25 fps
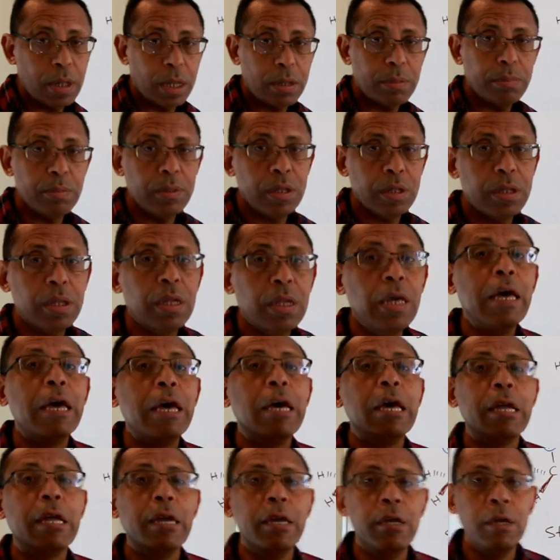That means
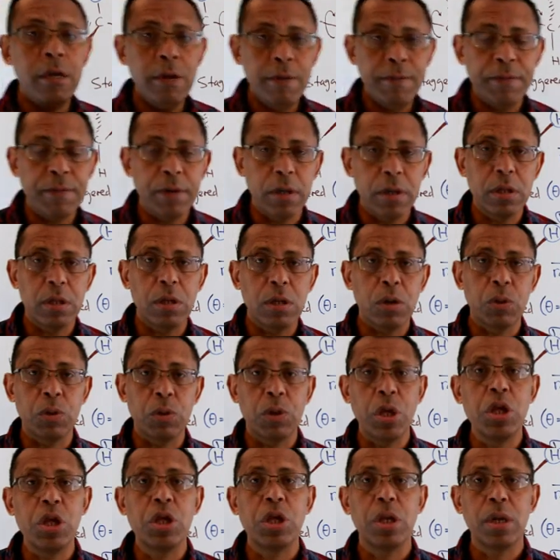different
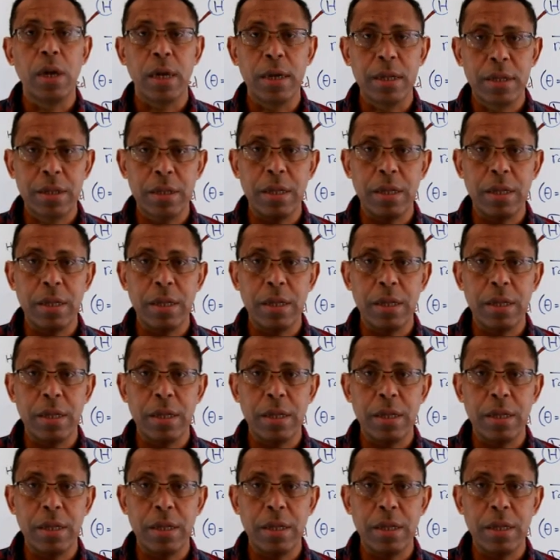rotational